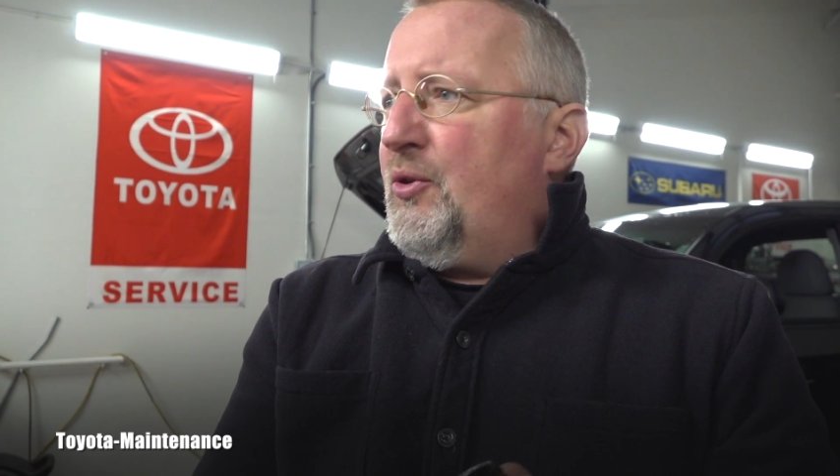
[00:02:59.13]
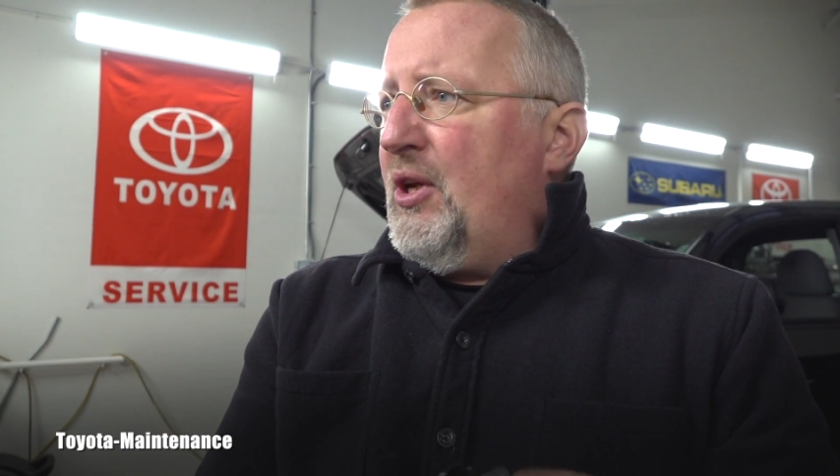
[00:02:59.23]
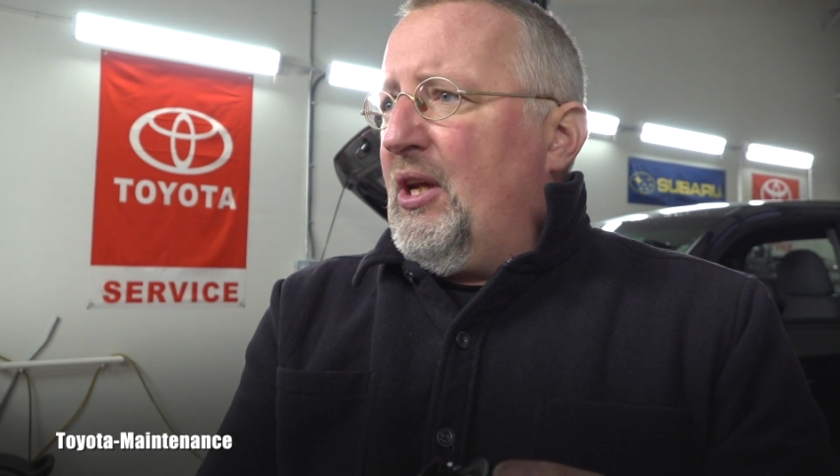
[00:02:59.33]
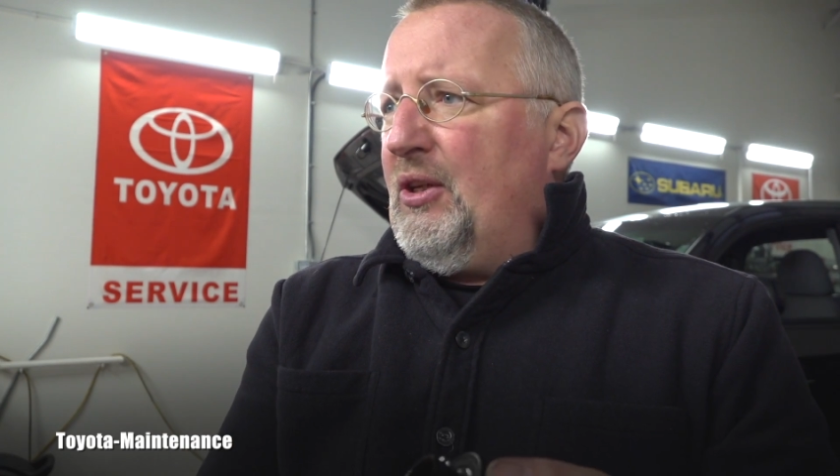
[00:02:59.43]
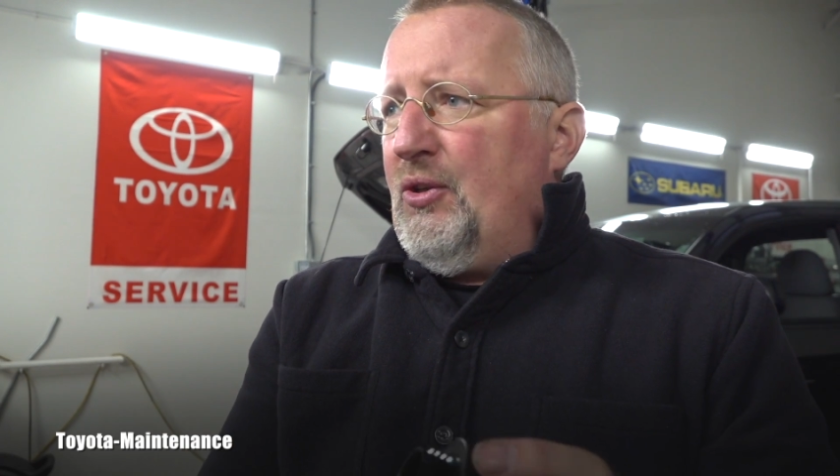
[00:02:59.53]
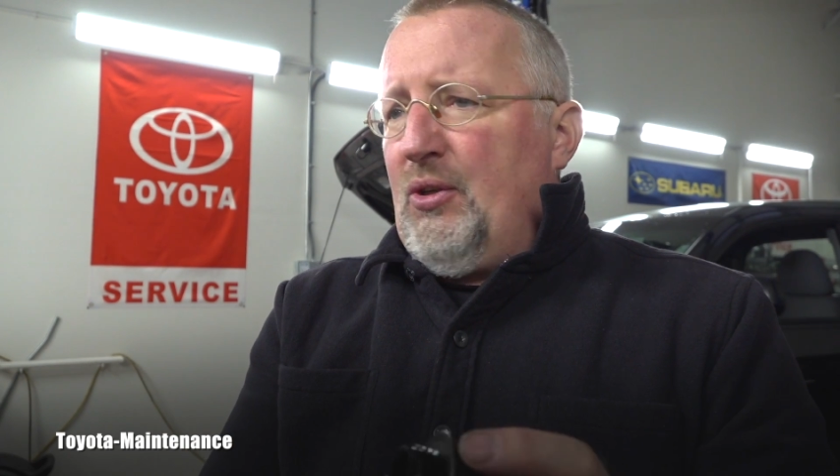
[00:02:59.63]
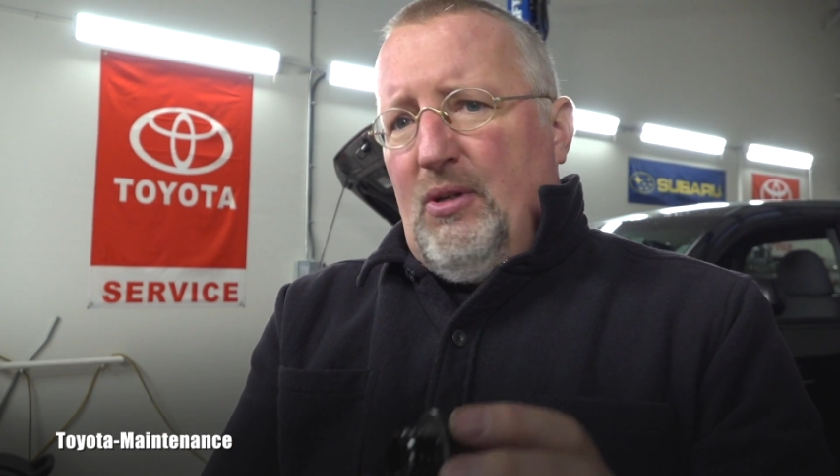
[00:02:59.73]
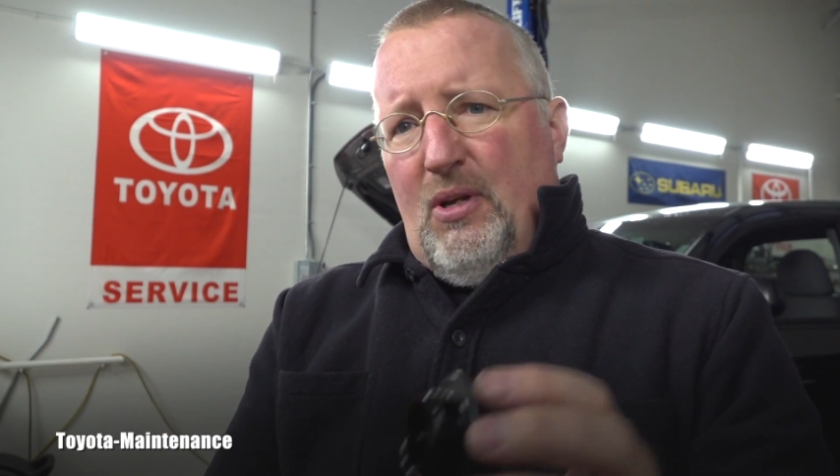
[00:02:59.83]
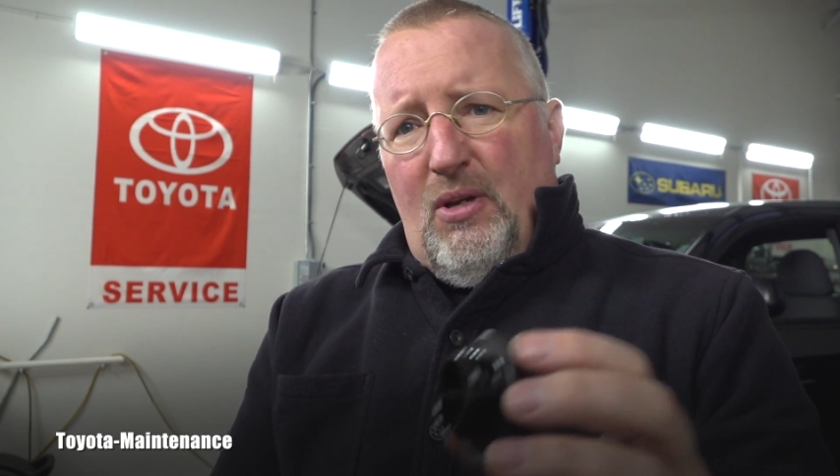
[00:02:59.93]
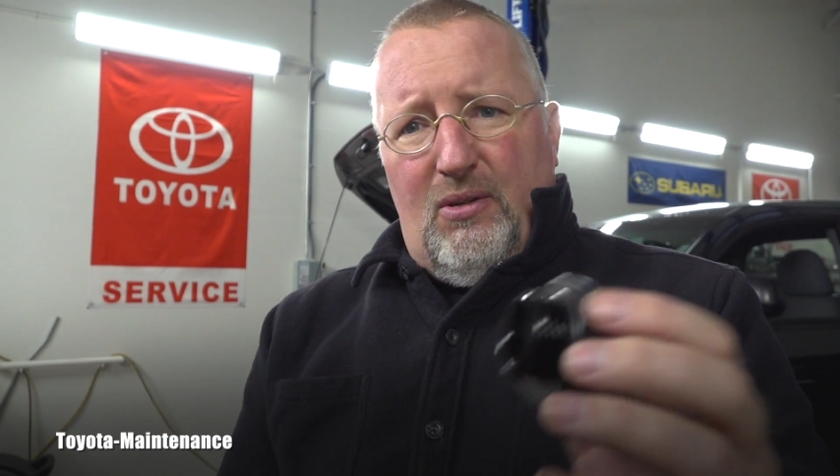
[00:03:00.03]
change,
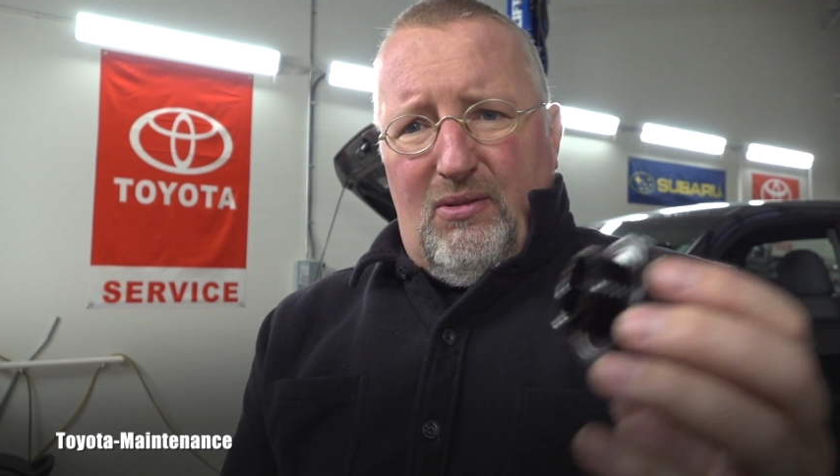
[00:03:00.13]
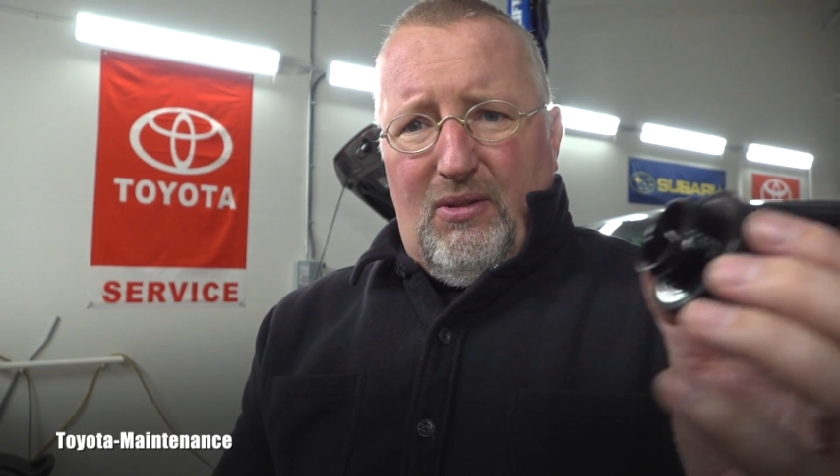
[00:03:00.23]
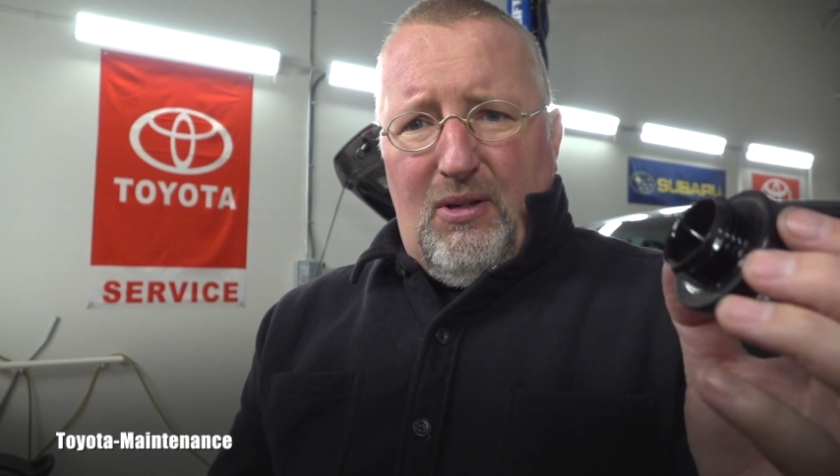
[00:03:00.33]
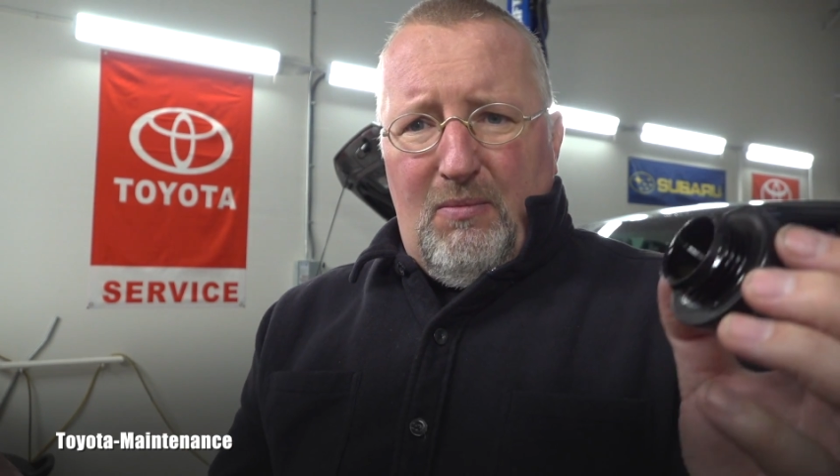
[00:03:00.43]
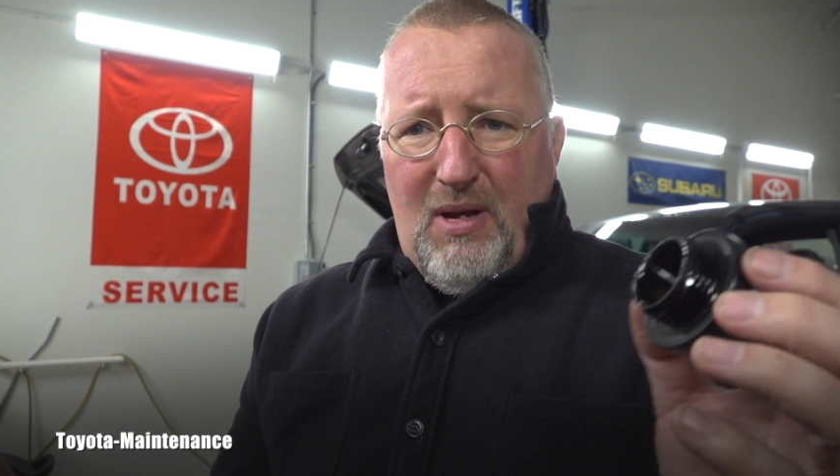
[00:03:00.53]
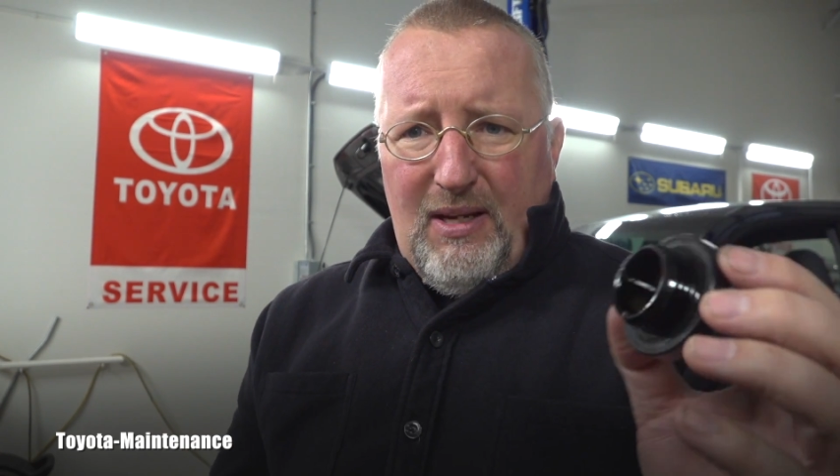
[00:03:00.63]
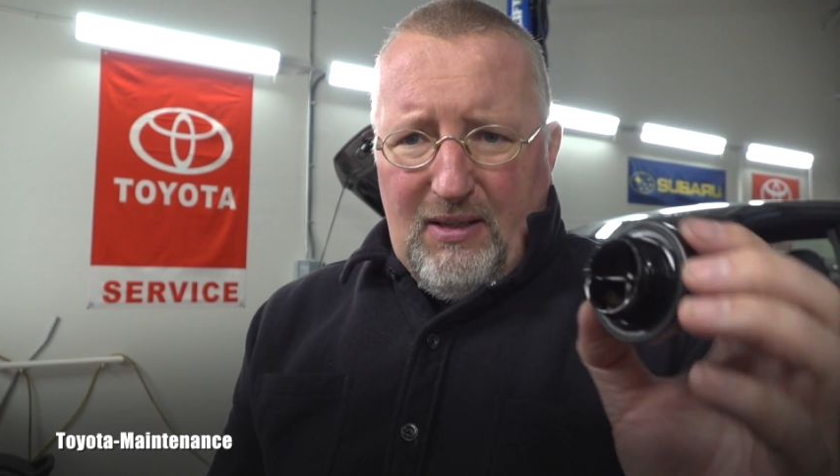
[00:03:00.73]
or in my